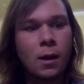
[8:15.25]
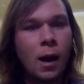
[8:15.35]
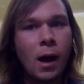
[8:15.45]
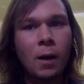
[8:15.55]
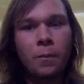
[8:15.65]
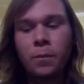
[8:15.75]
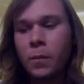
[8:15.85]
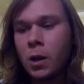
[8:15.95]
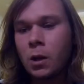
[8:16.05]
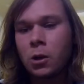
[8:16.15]

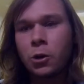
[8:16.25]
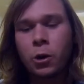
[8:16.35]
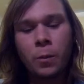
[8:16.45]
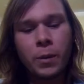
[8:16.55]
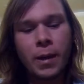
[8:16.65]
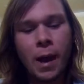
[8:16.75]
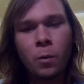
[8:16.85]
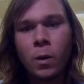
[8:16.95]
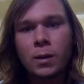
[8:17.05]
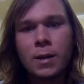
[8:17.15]
You crimp it
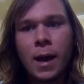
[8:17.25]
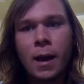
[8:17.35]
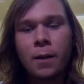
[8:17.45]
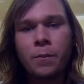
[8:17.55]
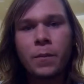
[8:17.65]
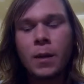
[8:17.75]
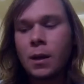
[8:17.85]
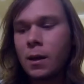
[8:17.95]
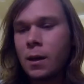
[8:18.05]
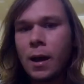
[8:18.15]
down 1 time
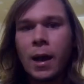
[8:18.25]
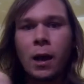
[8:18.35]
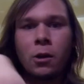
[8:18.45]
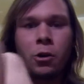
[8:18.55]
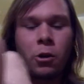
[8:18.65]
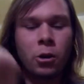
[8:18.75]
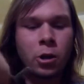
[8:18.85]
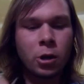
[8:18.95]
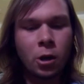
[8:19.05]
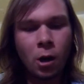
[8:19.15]
and you're
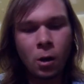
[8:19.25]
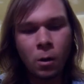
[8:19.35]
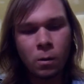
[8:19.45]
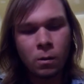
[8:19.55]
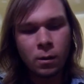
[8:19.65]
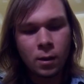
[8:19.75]
good to go.